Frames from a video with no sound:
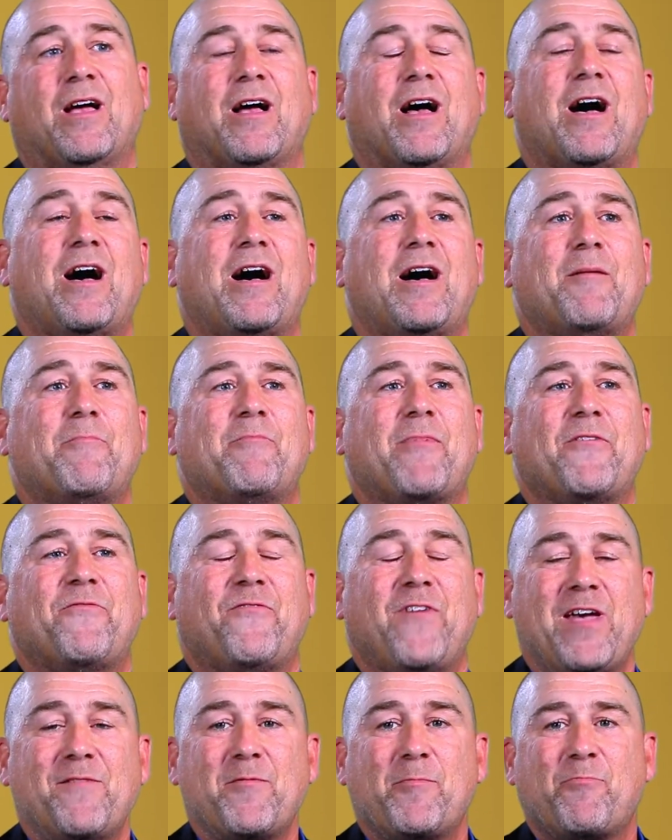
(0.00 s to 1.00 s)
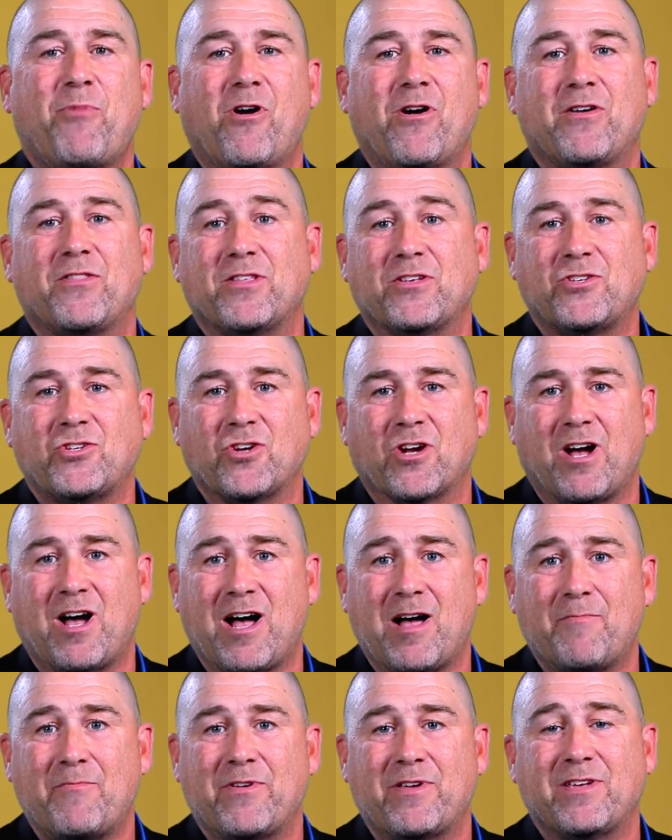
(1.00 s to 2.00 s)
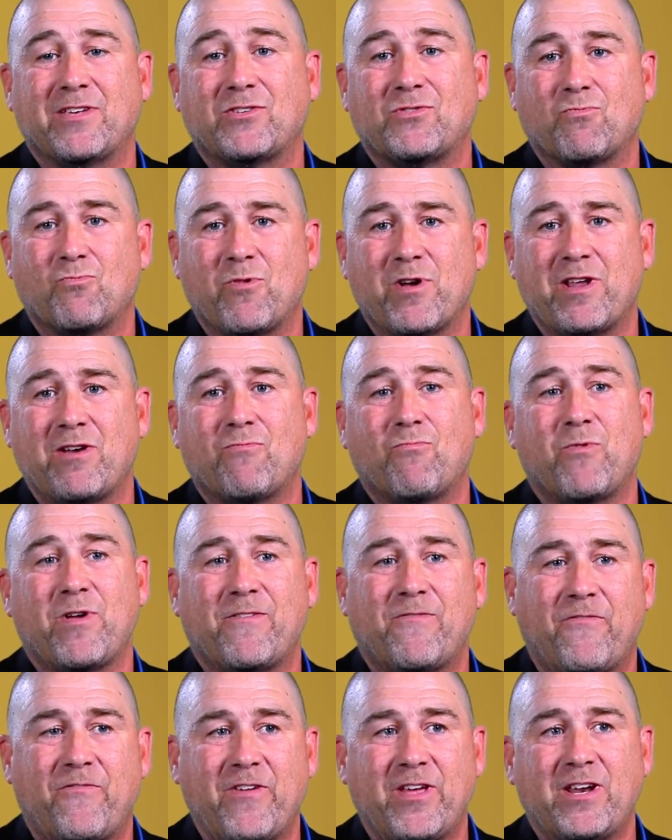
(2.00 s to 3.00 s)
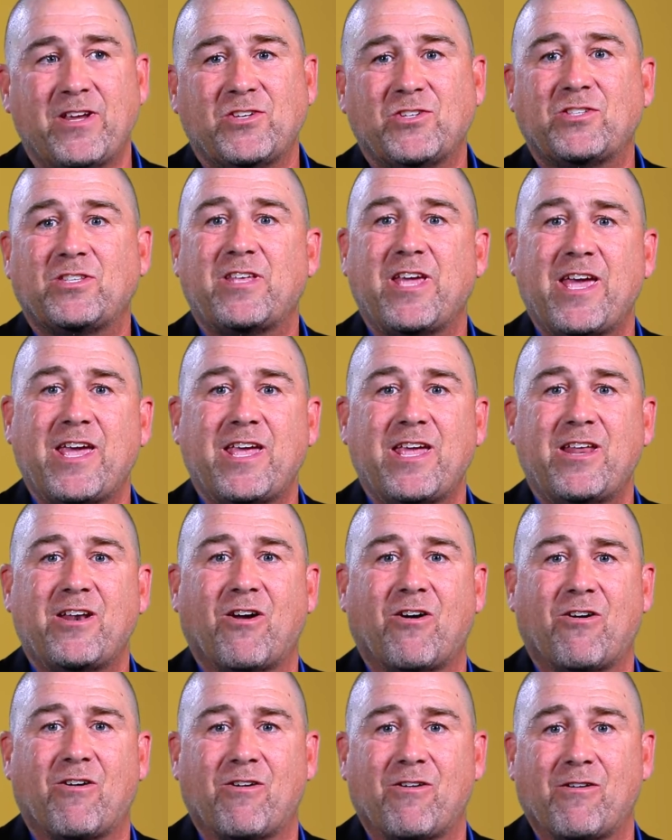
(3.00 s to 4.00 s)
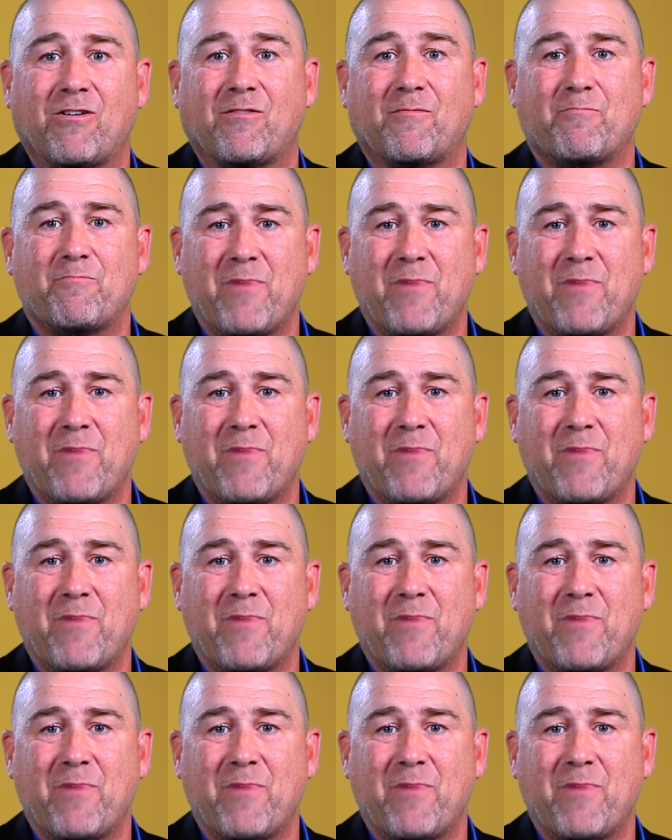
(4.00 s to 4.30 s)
My favorite part of the job is when we finish taking our